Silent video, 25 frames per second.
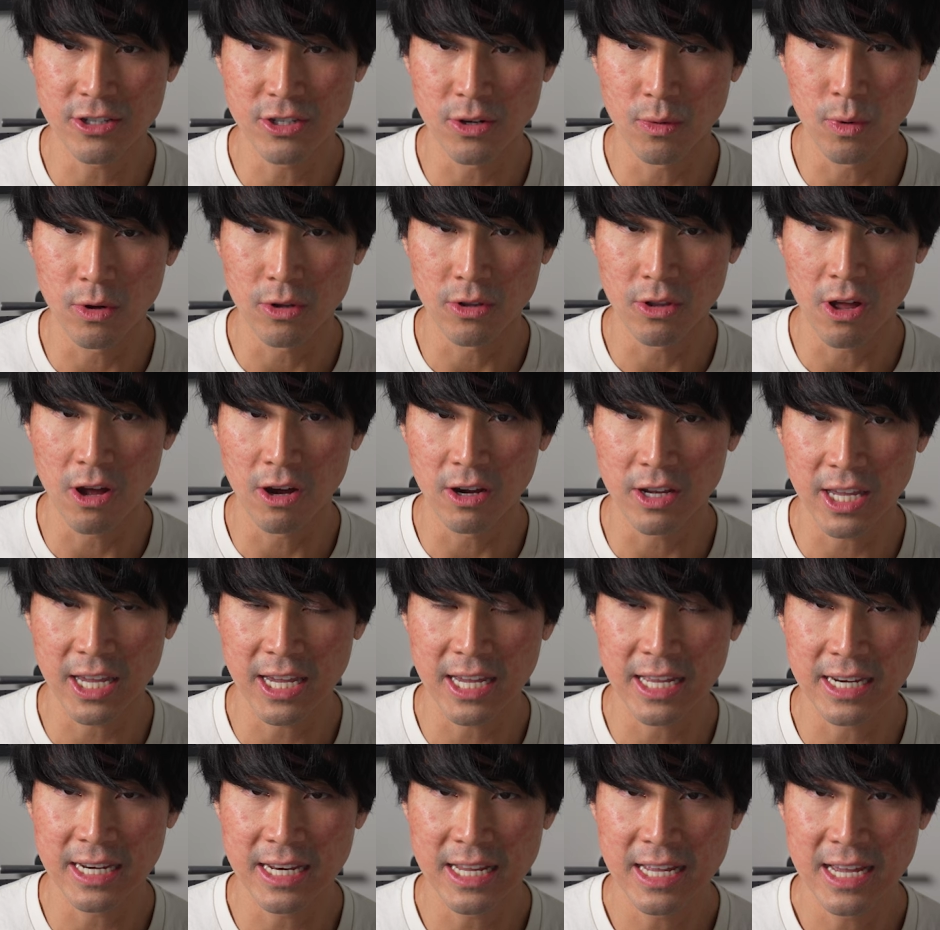So we'll log
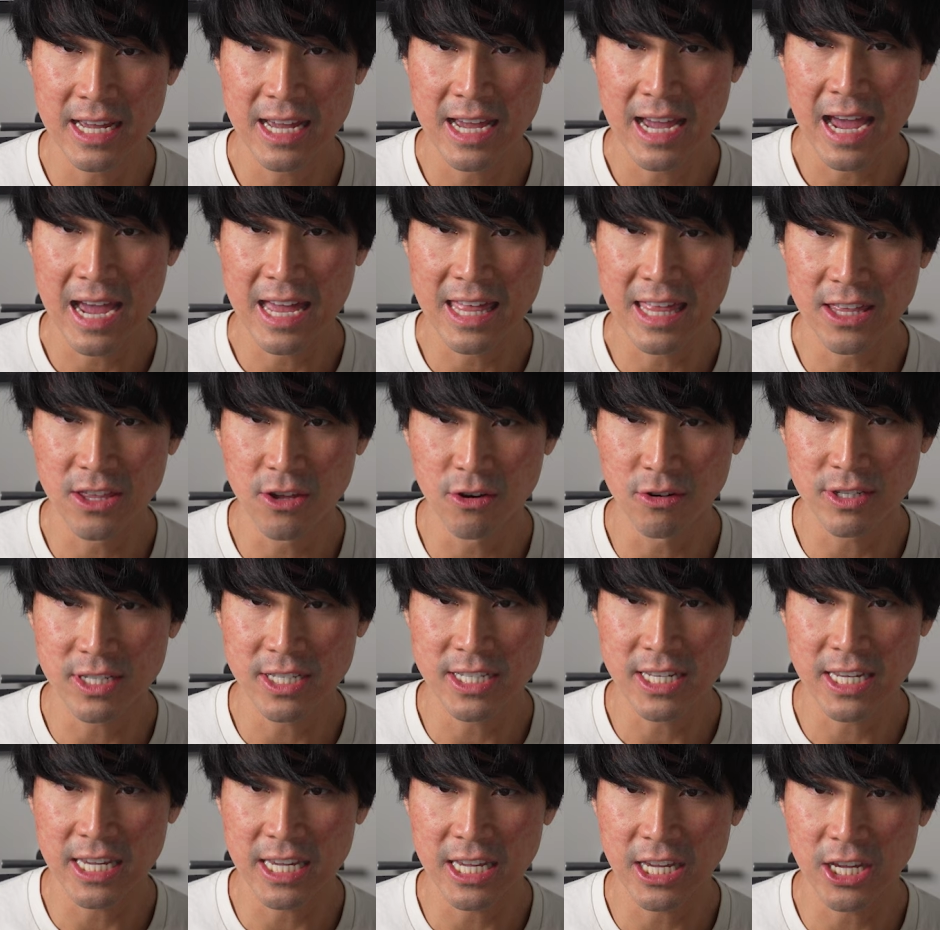in, and then you'll
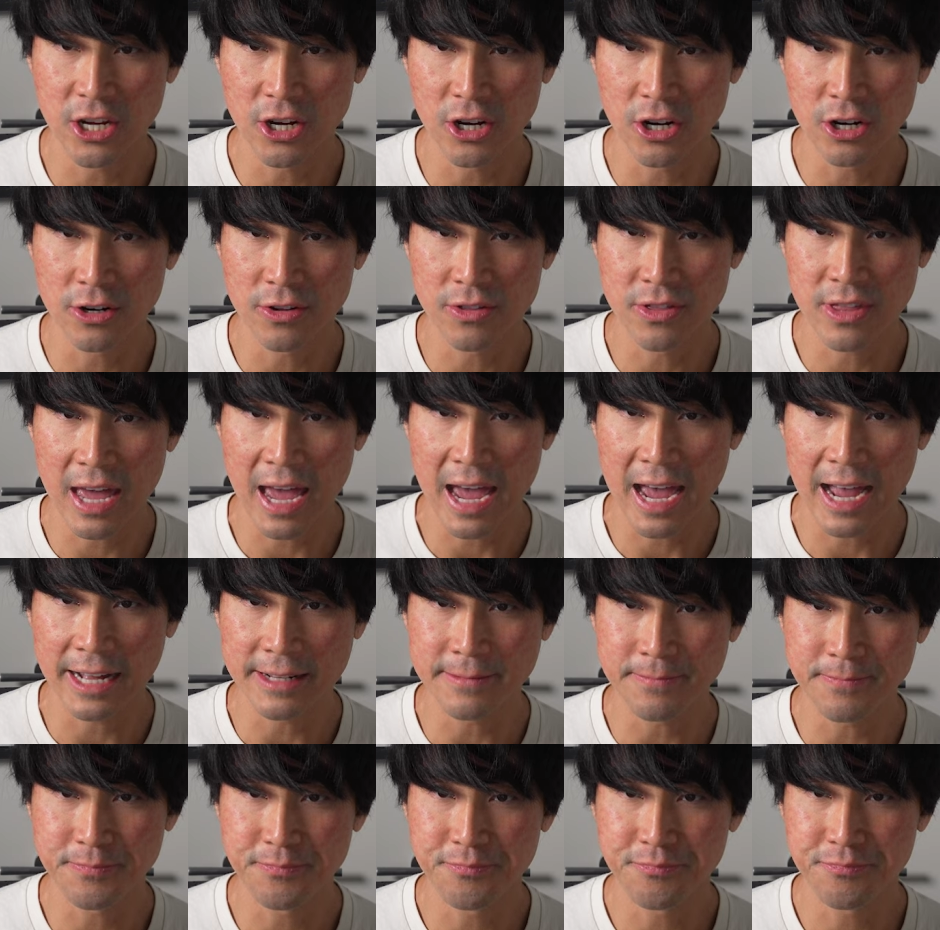see here
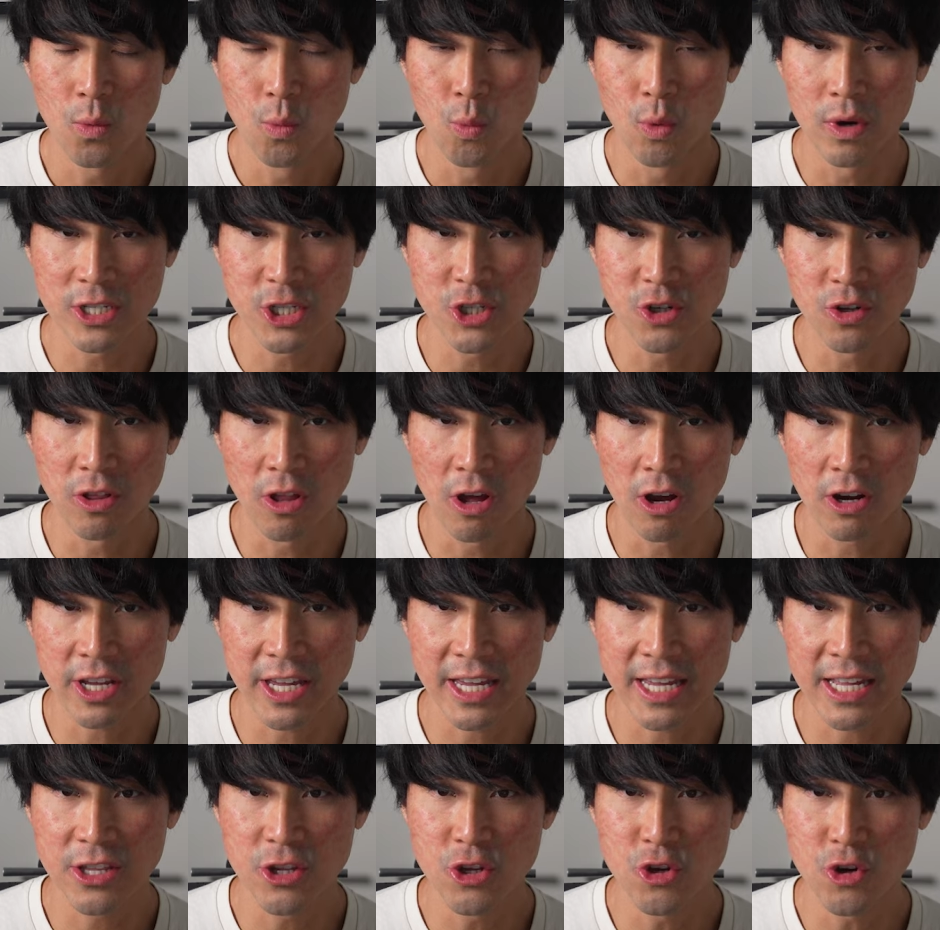that once you
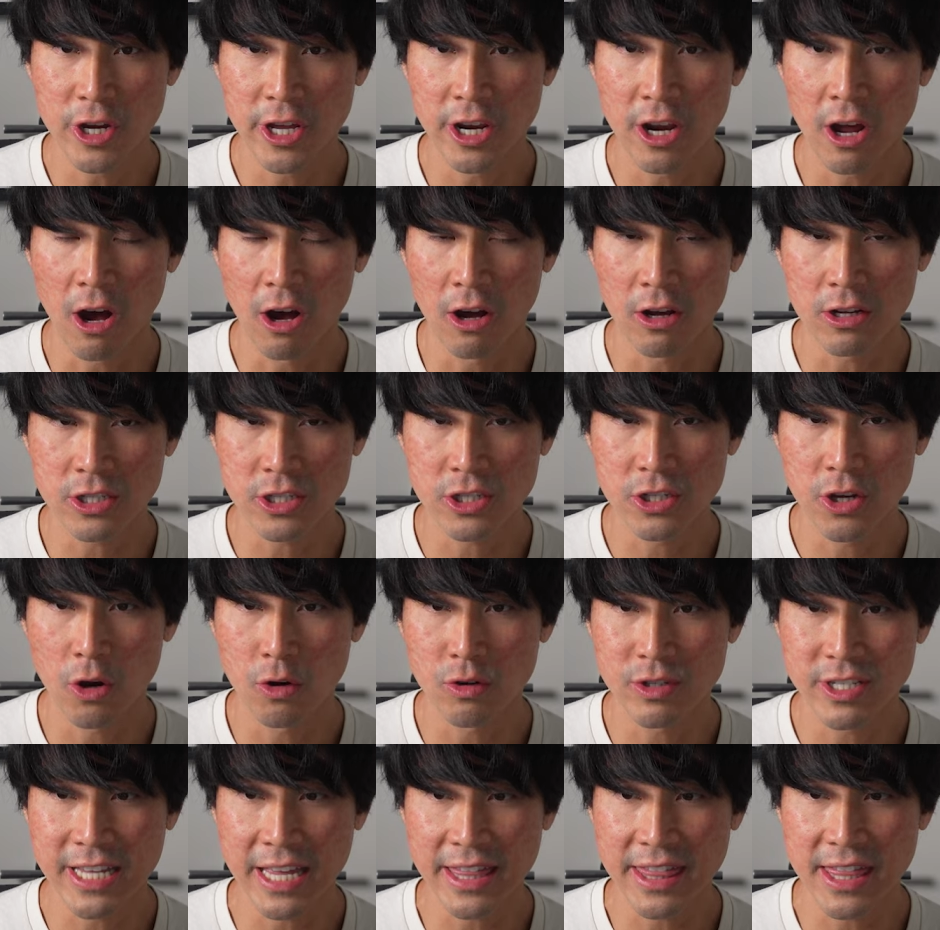log in, you can
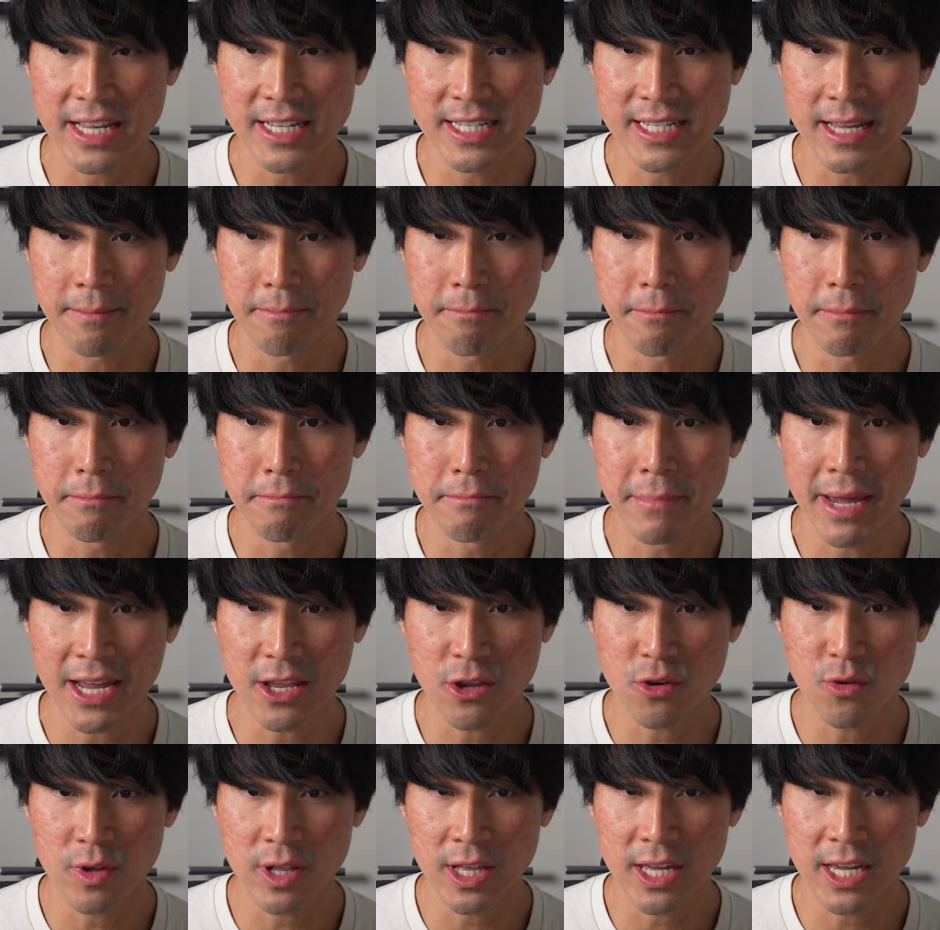also set this up
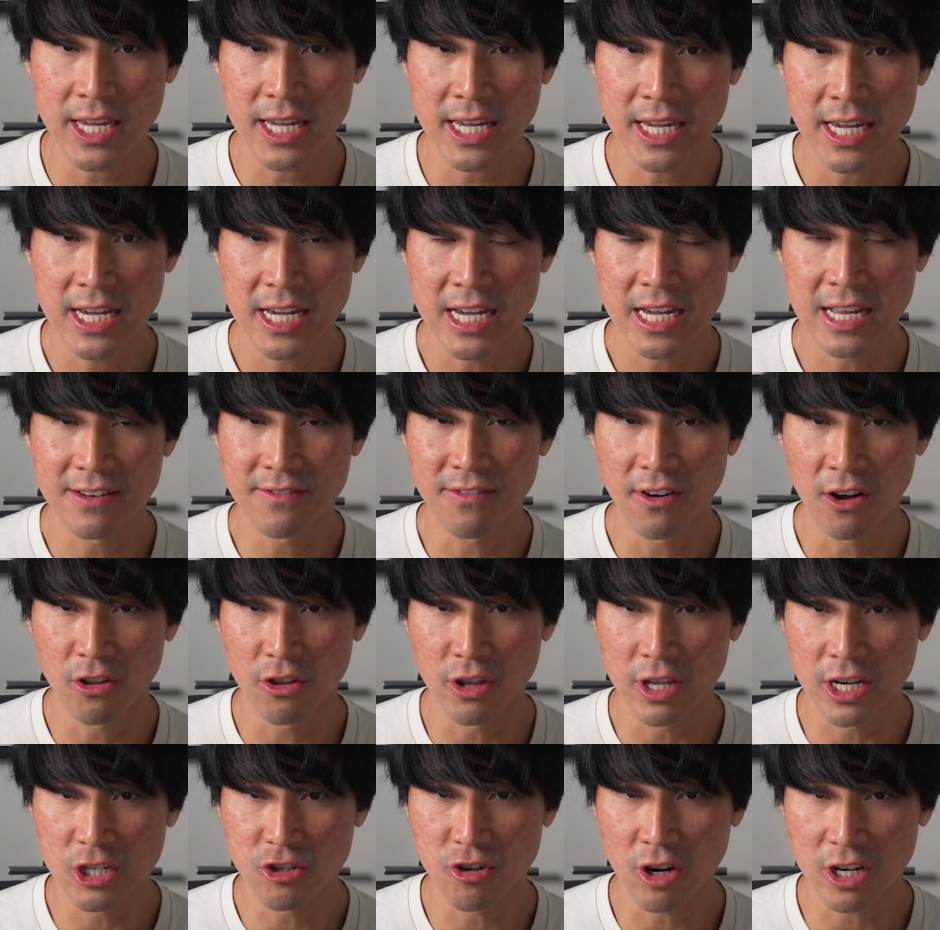manually and follow
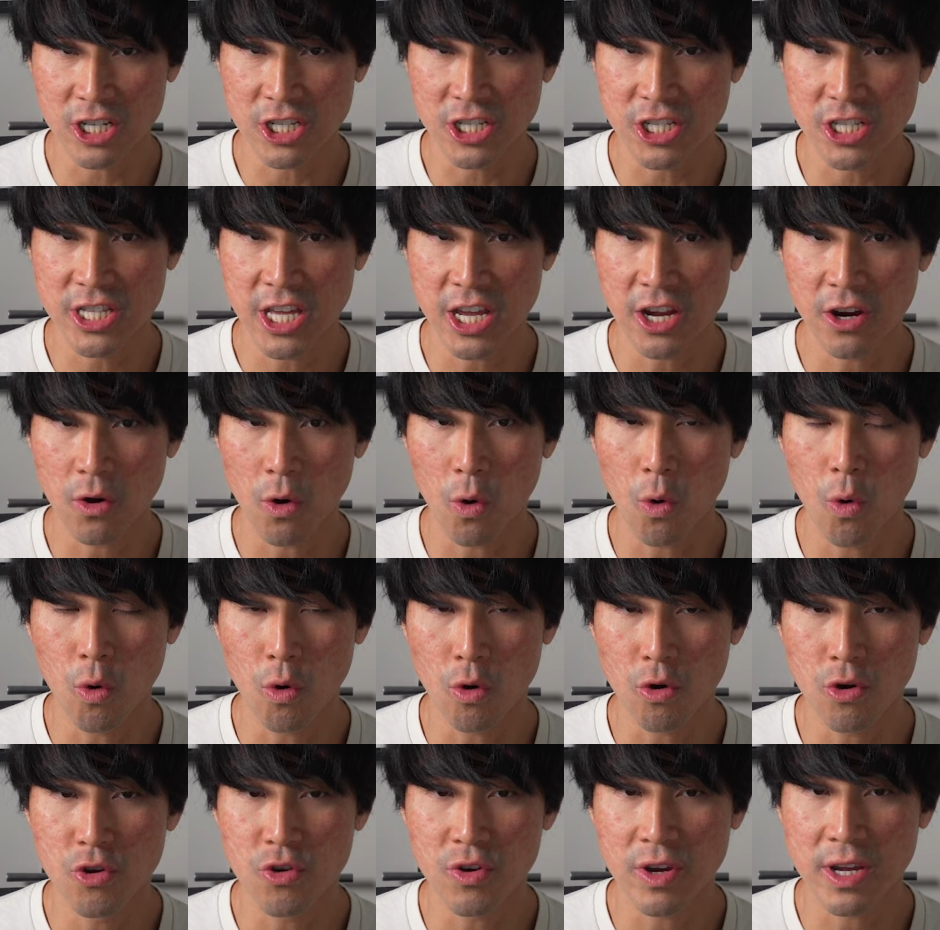the instructions there,
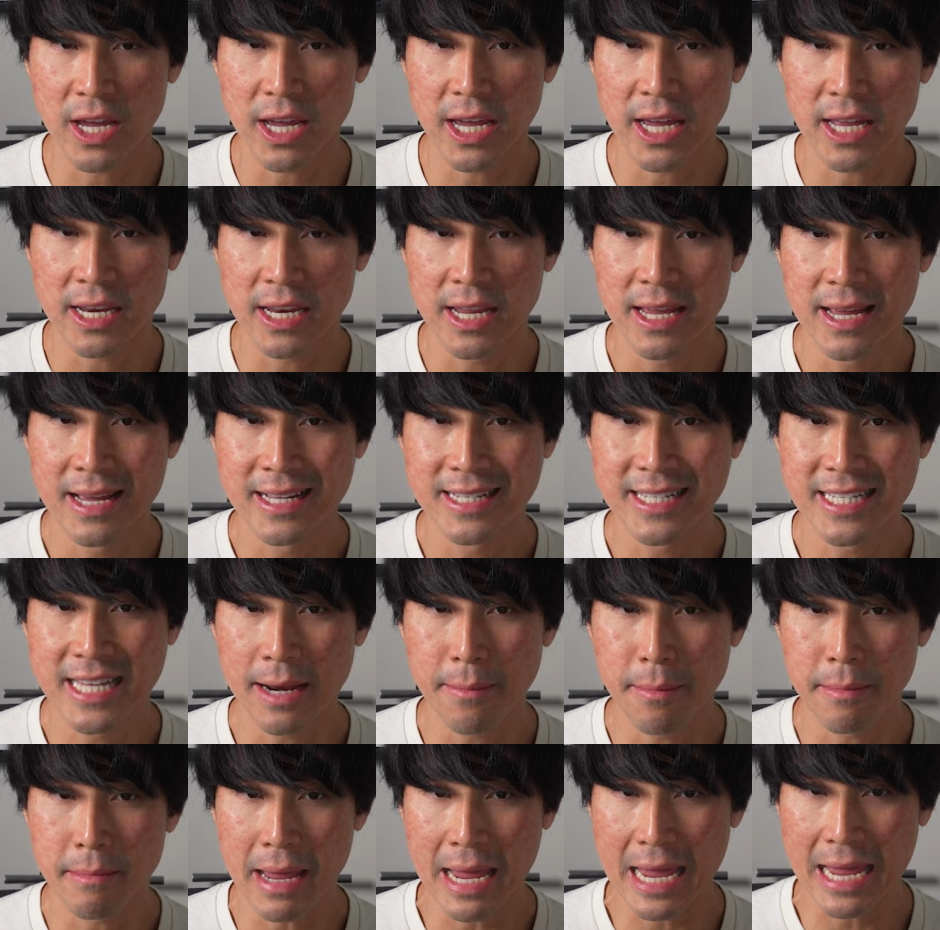or you can set
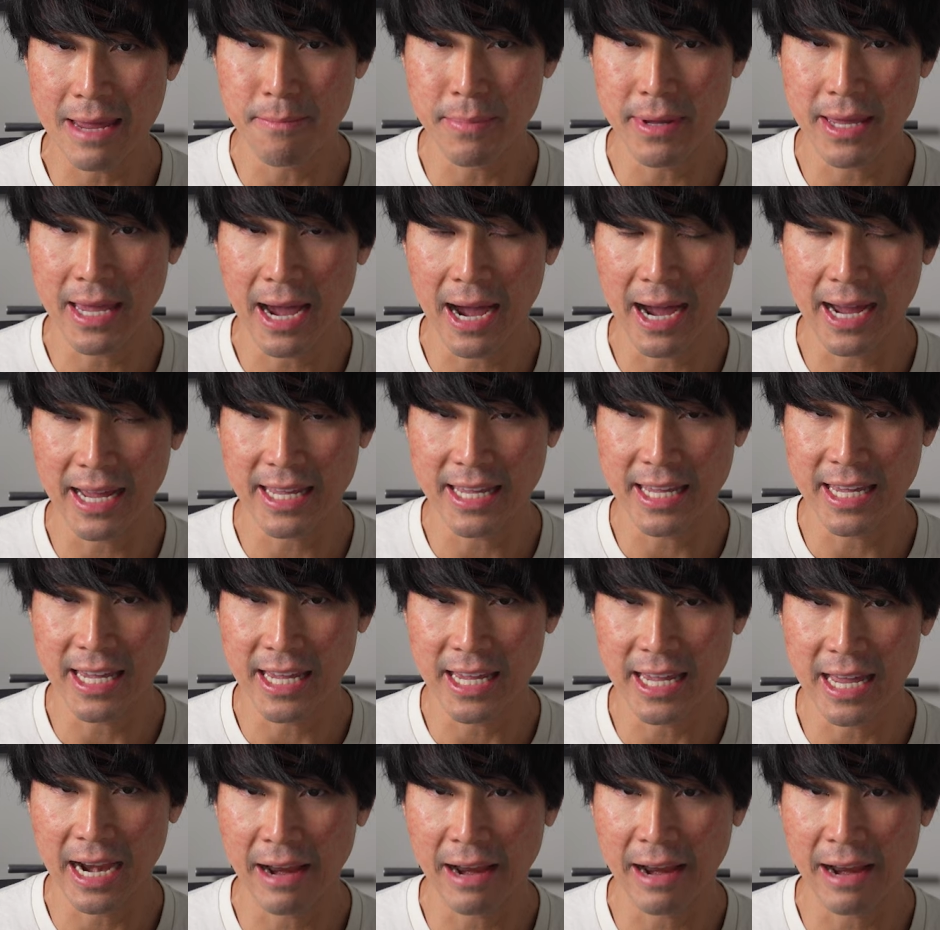up an API key.